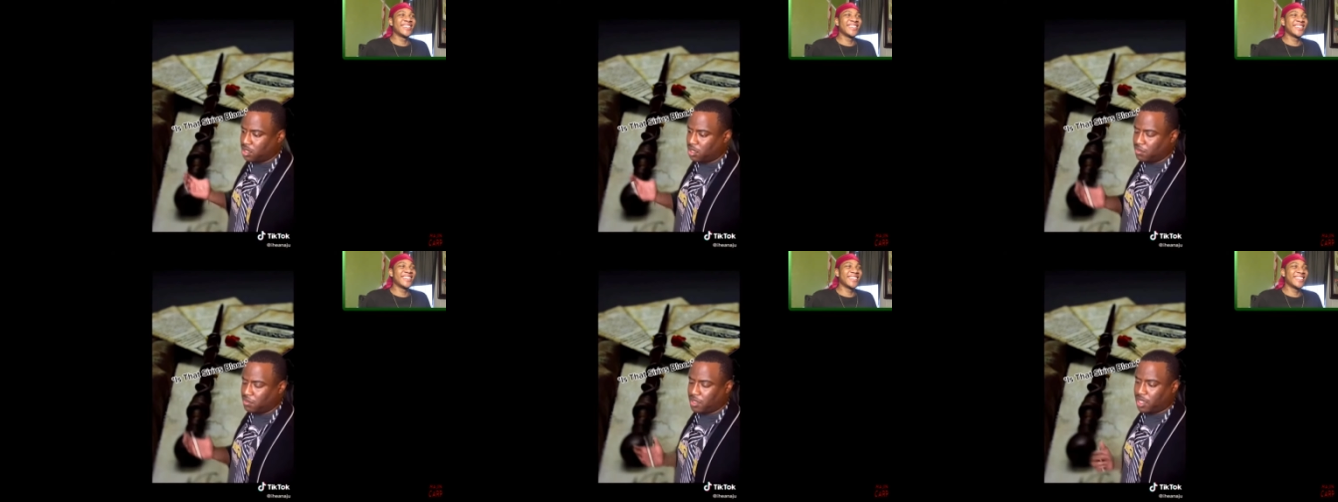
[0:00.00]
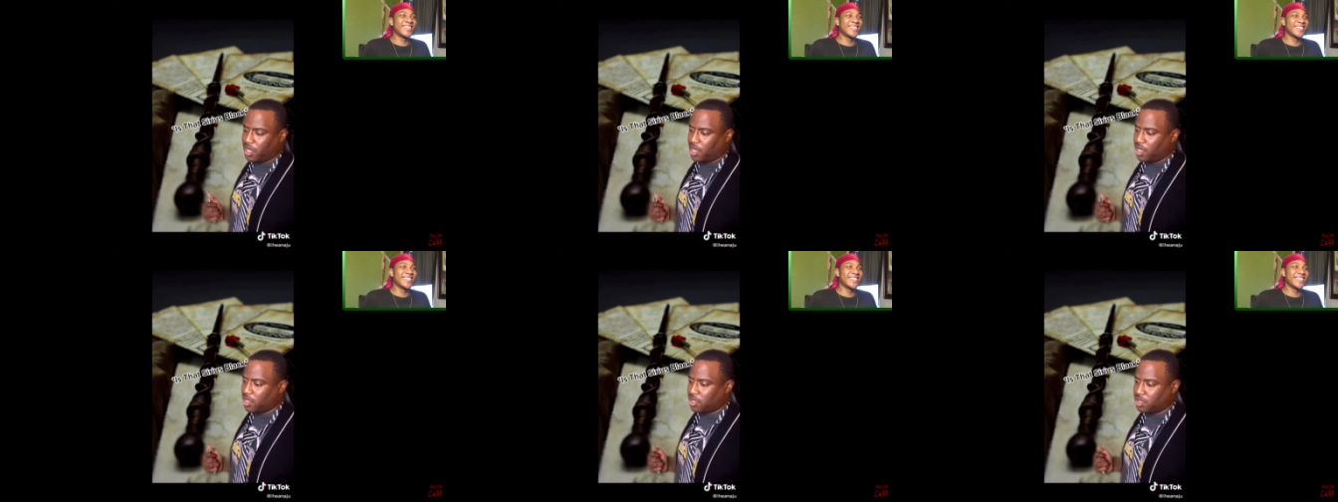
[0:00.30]
That's
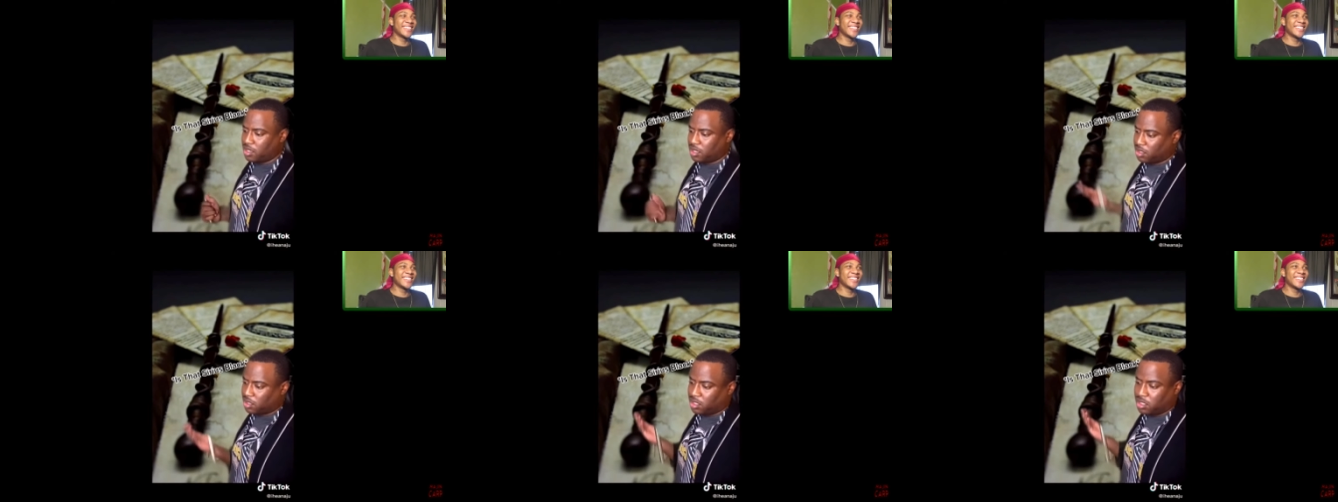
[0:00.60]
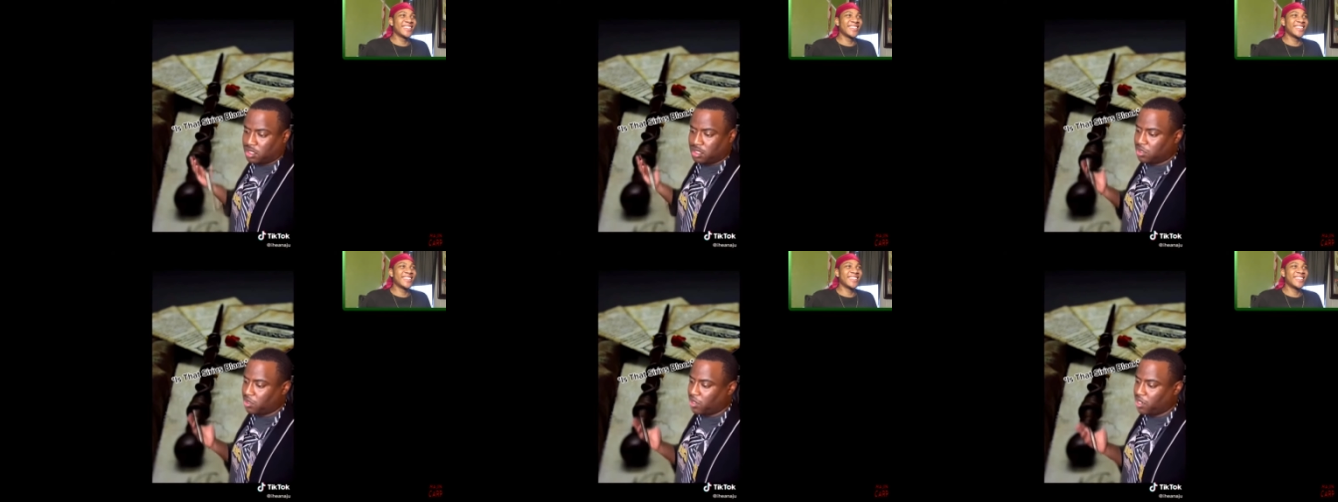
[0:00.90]
serious, Black?
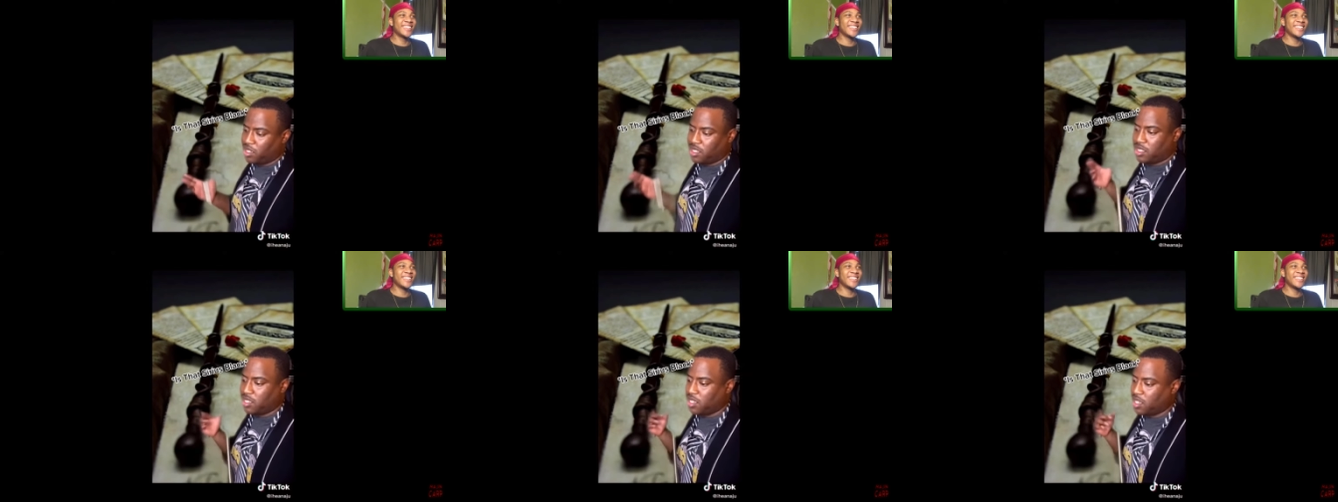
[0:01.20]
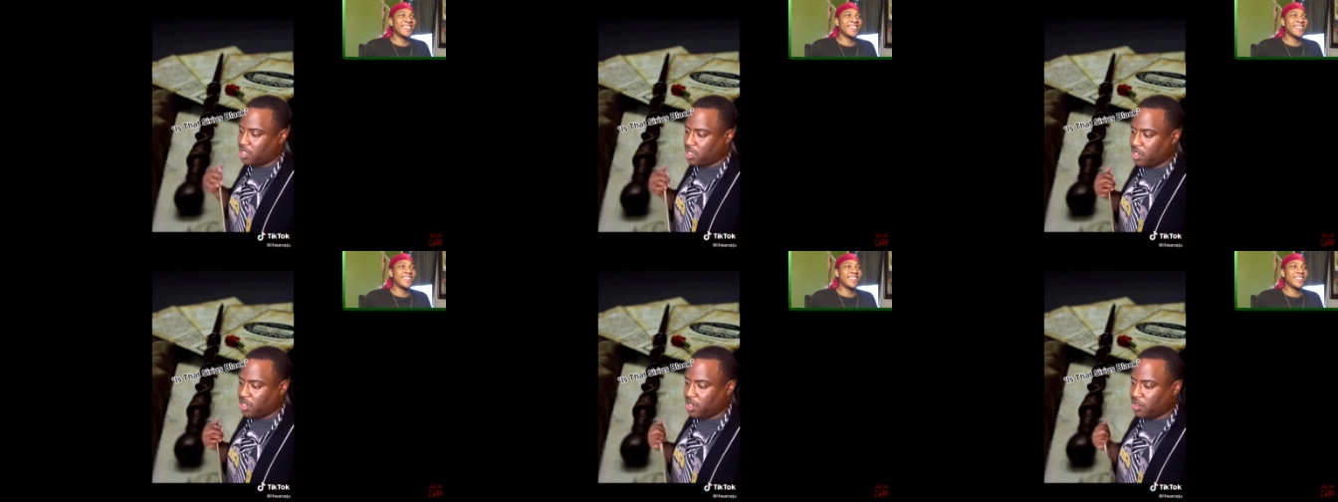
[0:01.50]
Ginger will
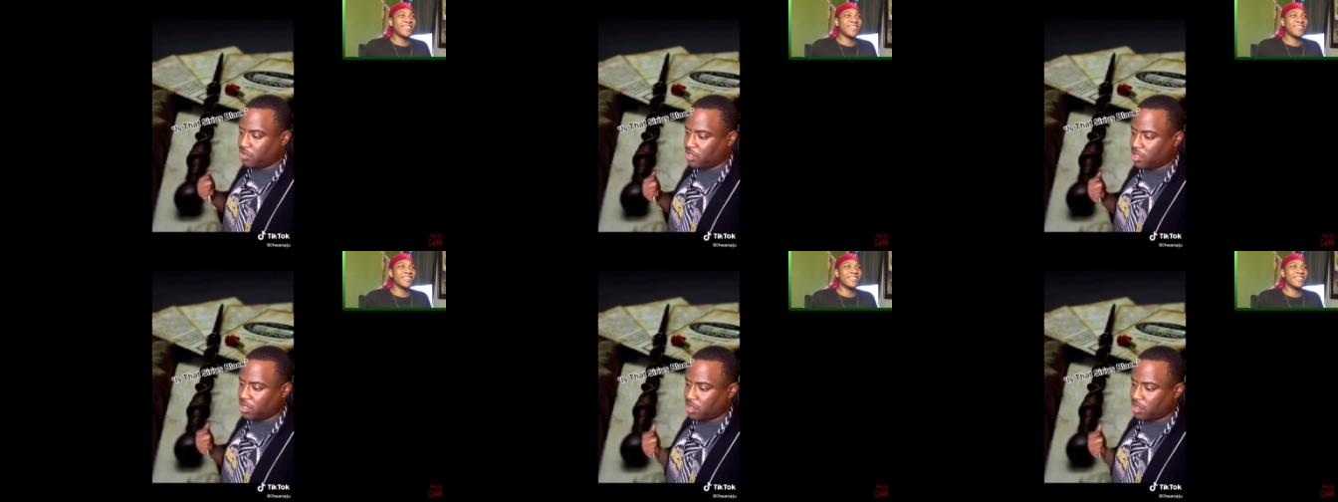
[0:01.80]
take care of it.